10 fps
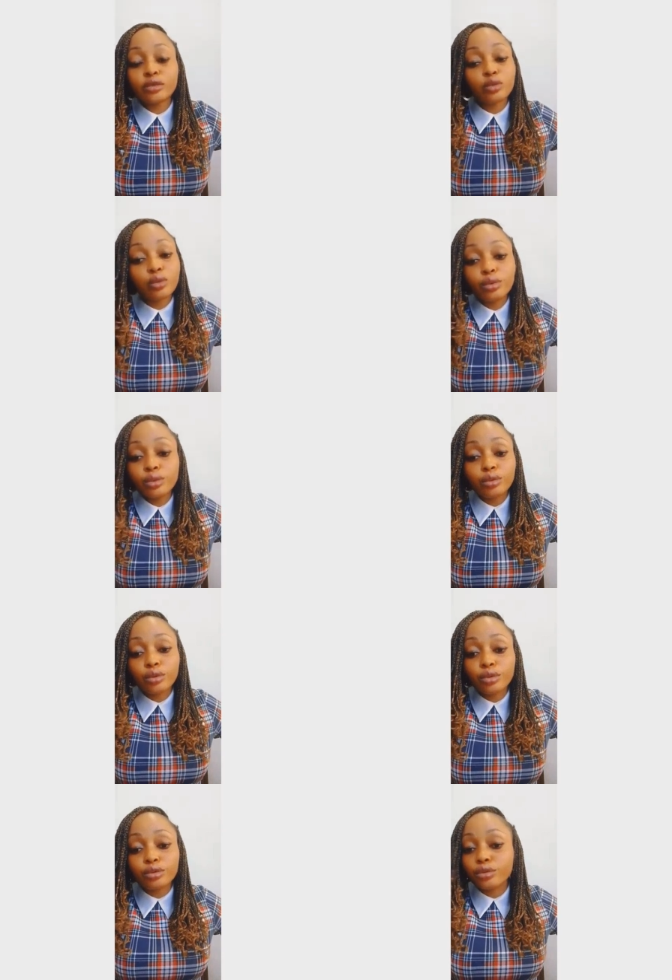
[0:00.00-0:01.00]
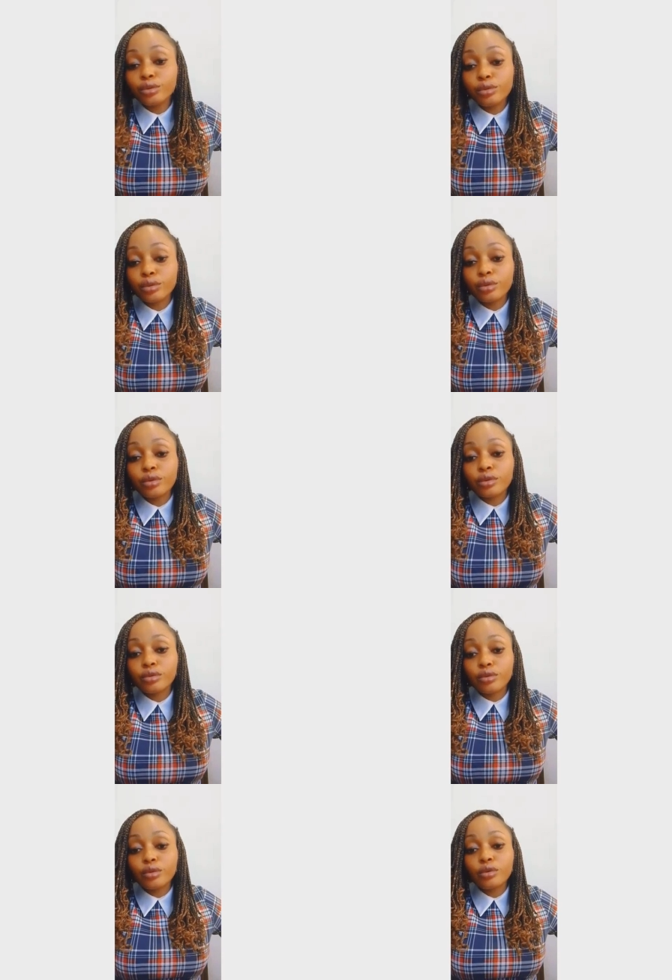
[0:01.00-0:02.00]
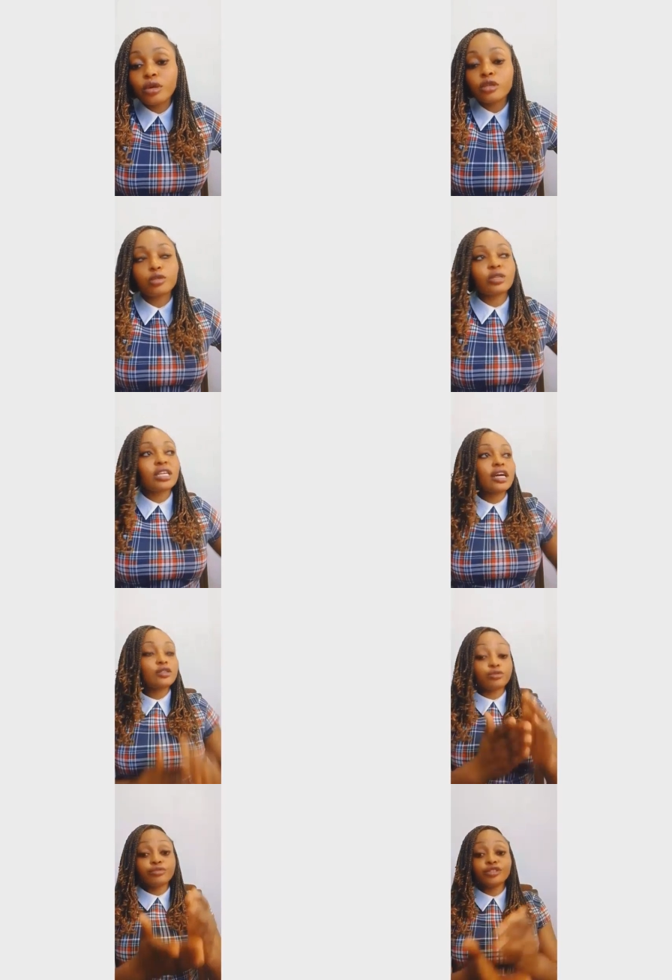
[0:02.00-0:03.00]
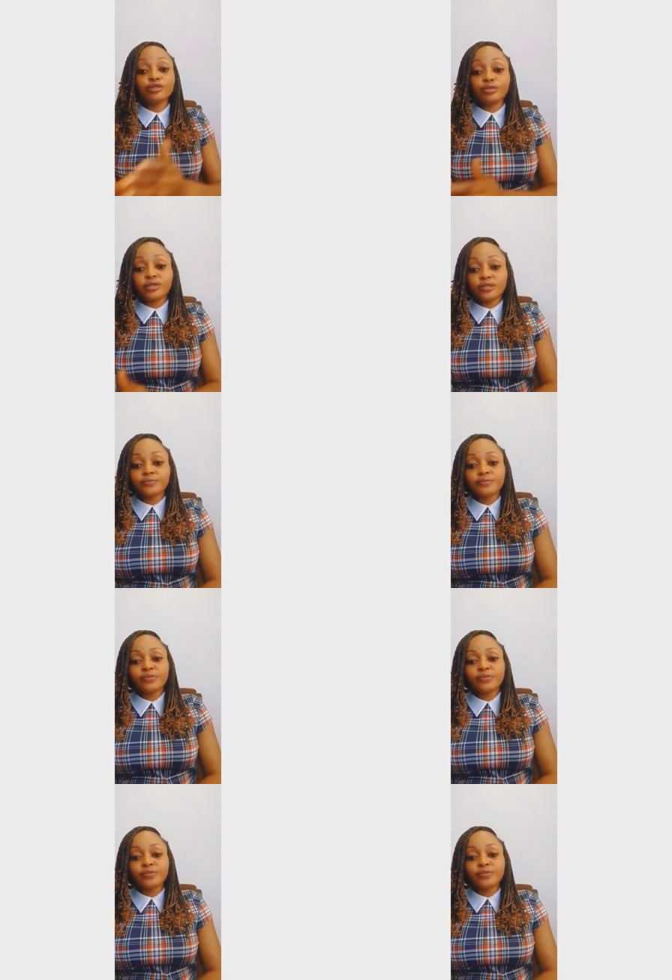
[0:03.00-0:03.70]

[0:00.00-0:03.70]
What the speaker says: No, no, no. So they had to reduce.